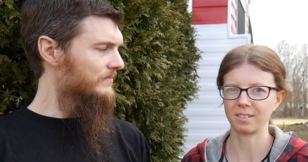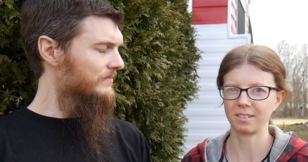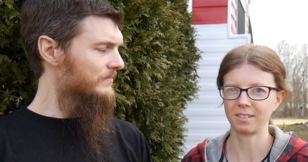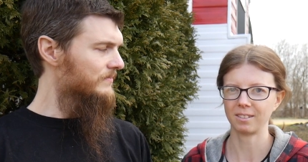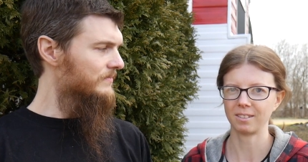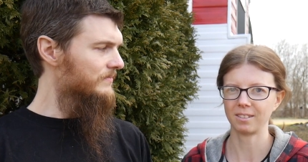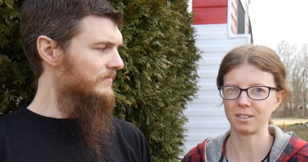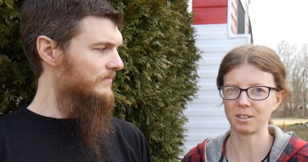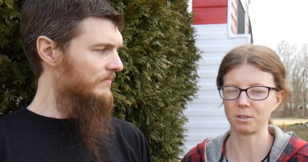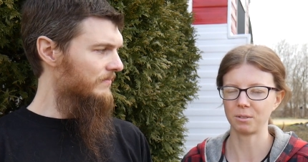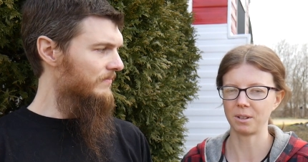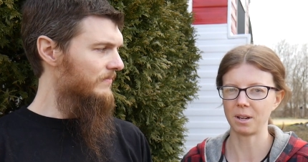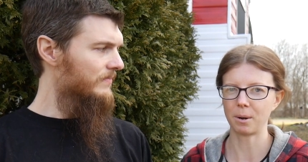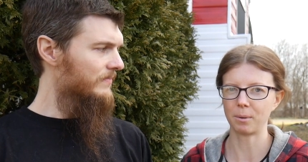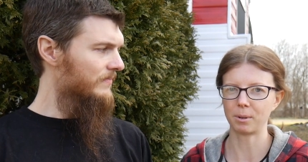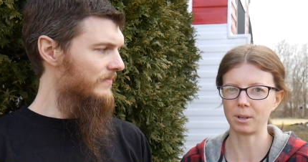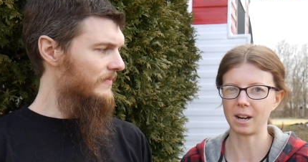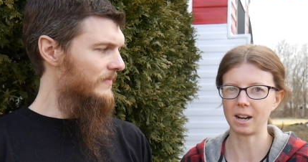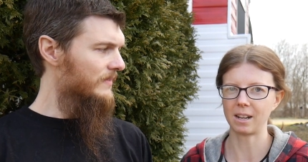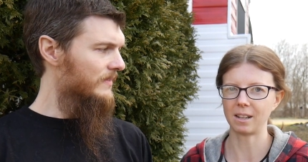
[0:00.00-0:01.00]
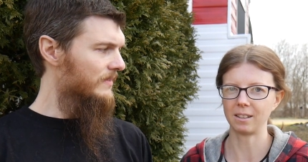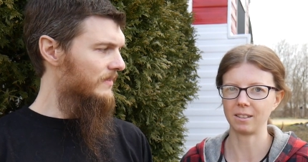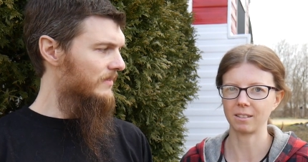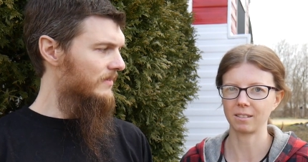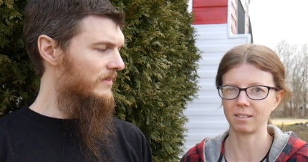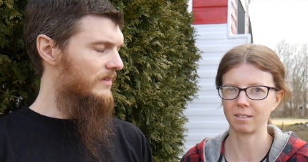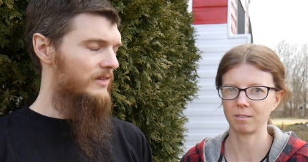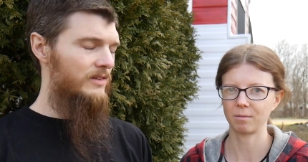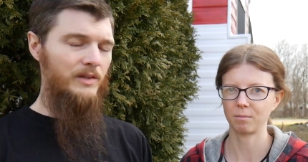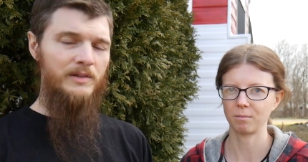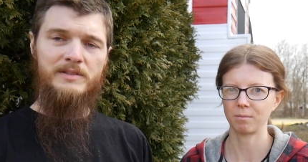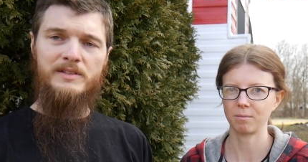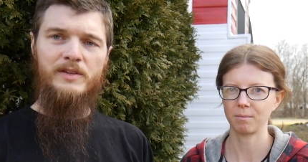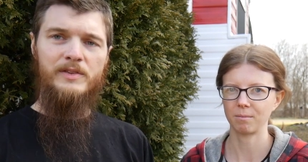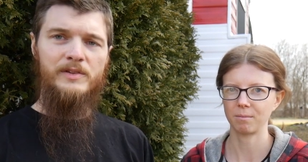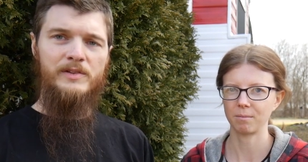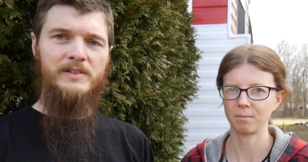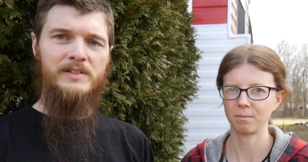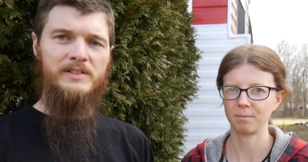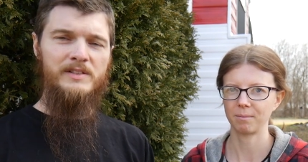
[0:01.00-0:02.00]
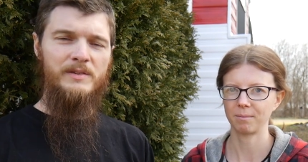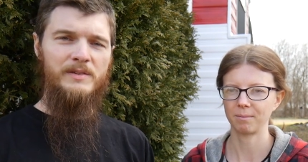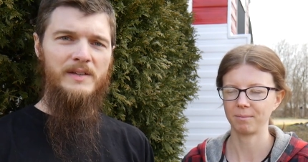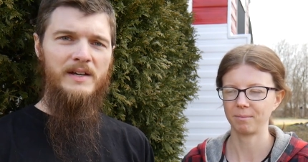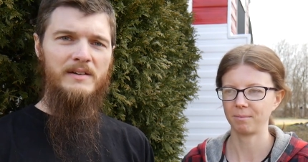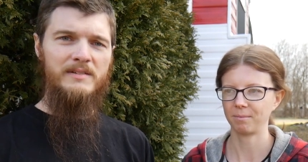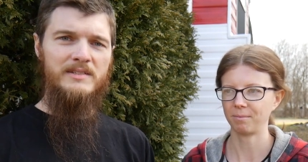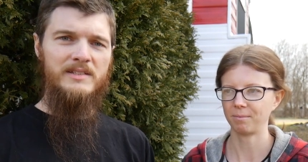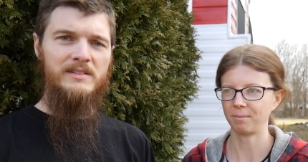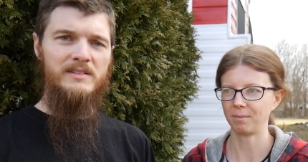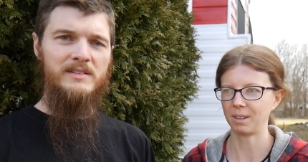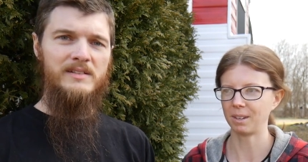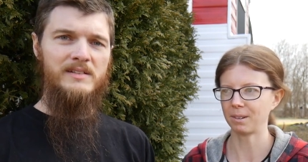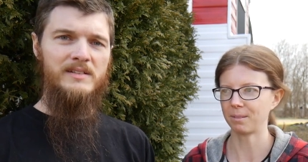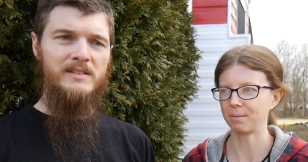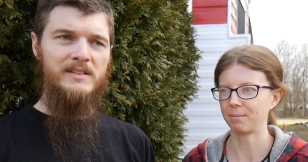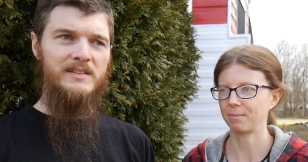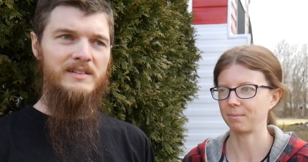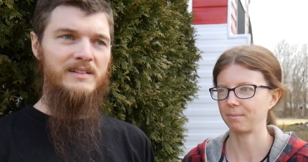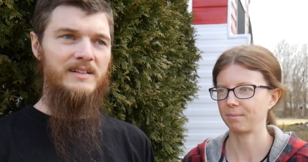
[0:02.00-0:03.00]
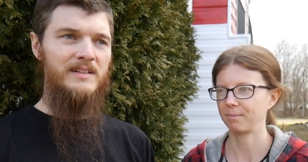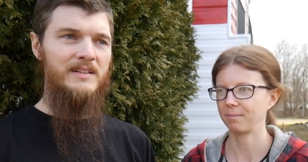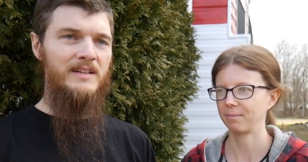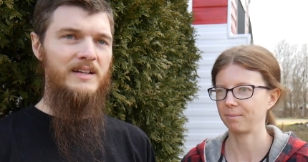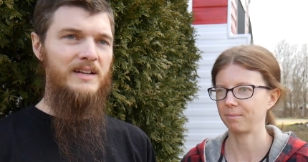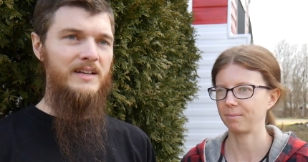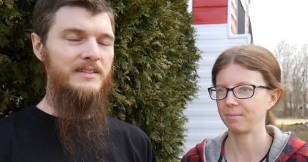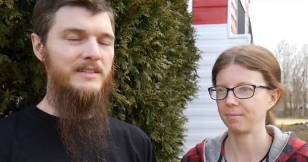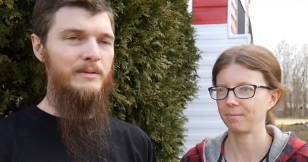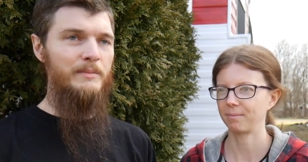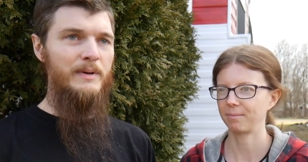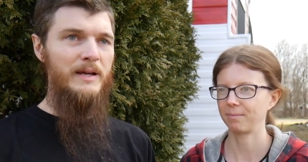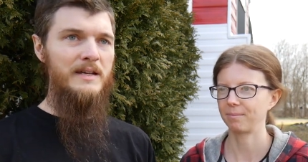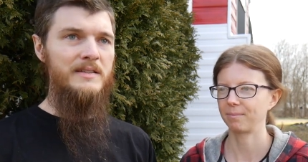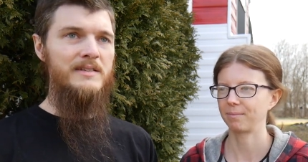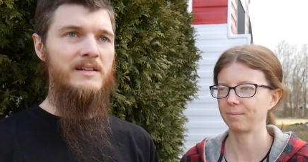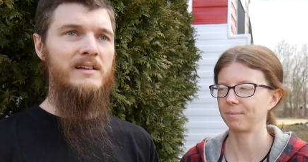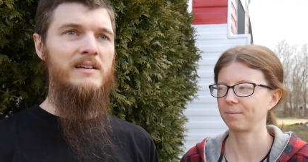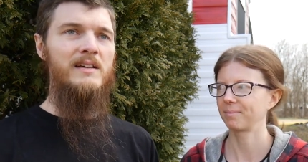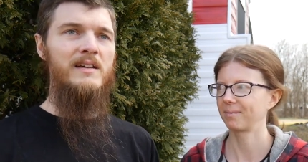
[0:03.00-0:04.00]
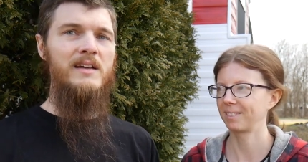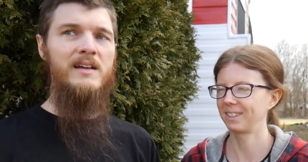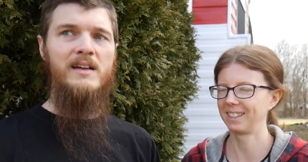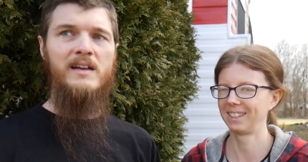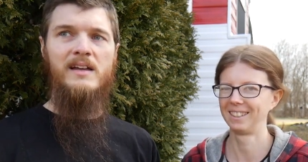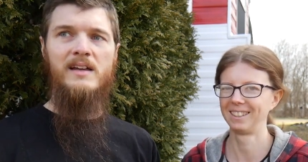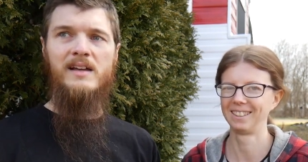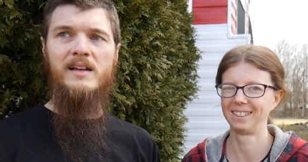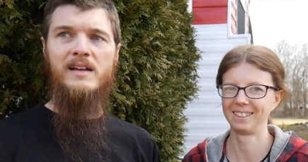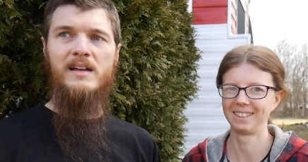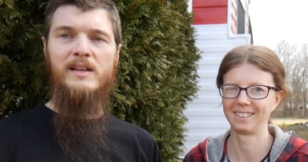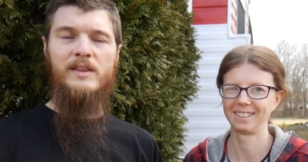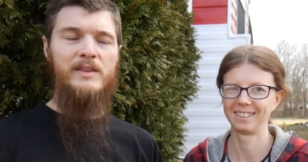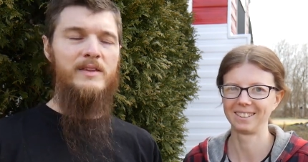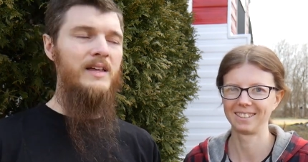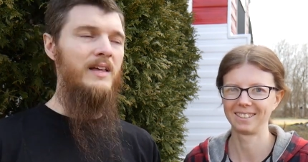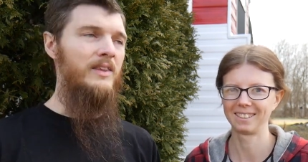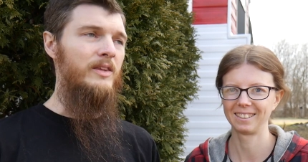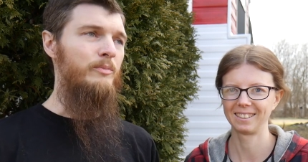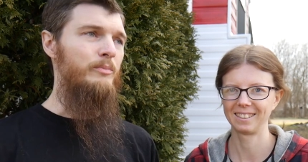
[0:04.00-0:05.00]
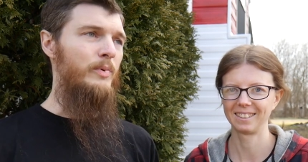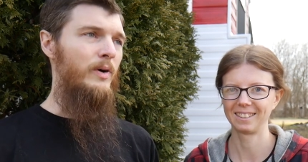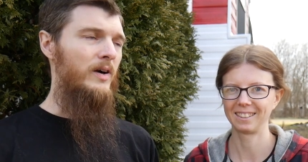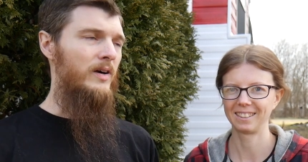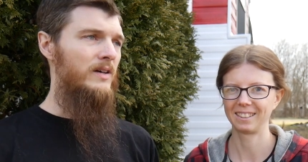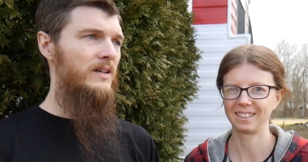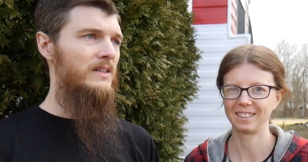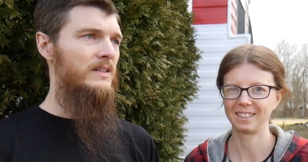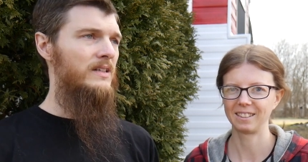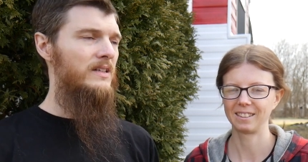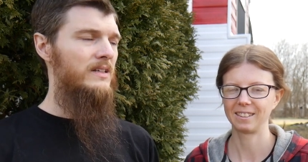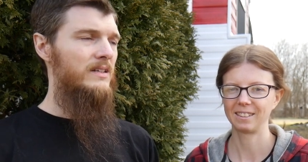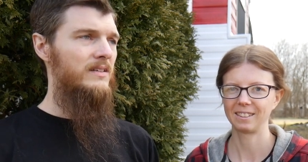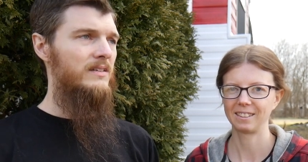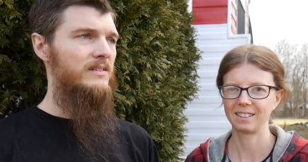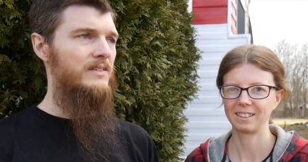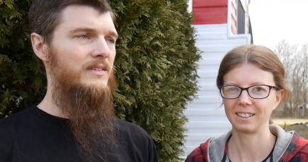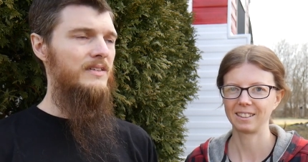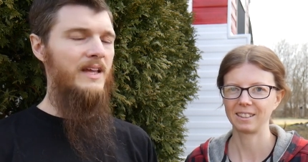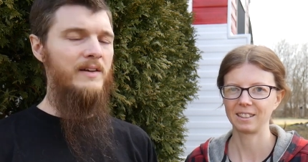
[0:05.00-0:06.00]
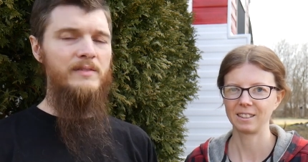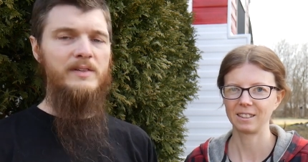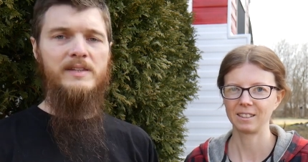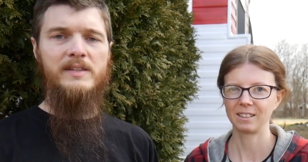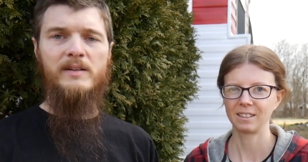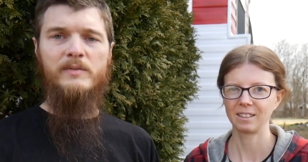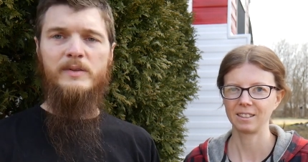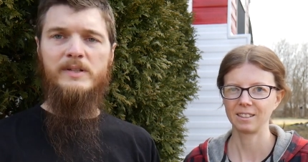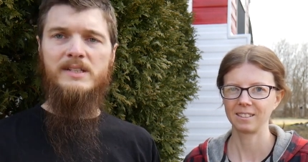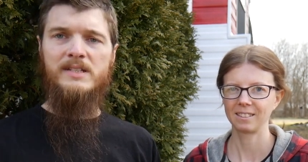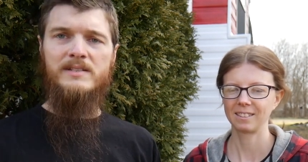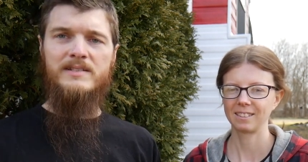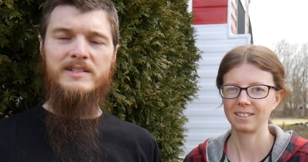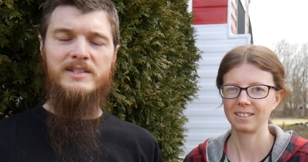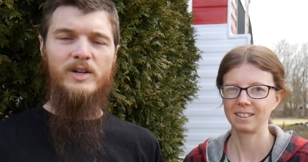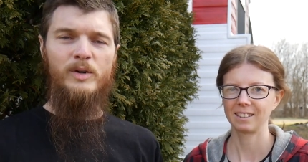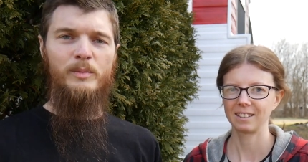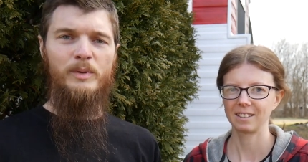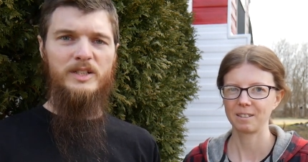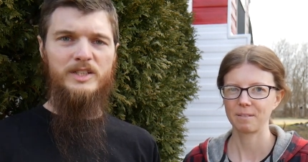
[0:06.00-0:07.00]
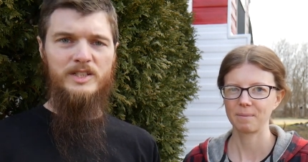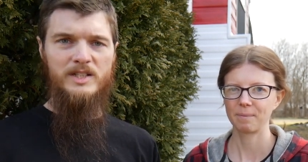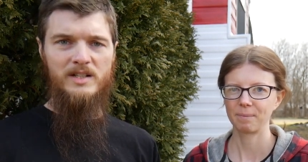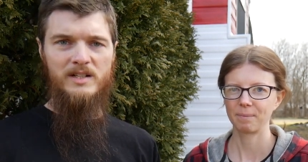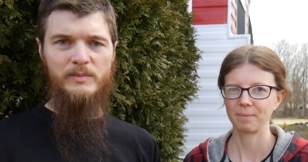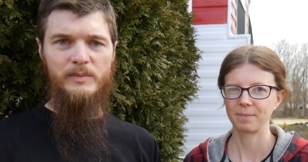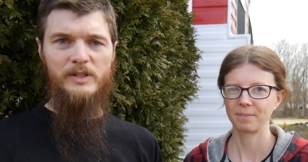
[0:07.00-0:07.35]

Speaker 1: Mm-hmm. So now we're at
Speaker 2: close to 32,000. Yep. It's amazing. Yeah, the barn, just everything. We did so much here.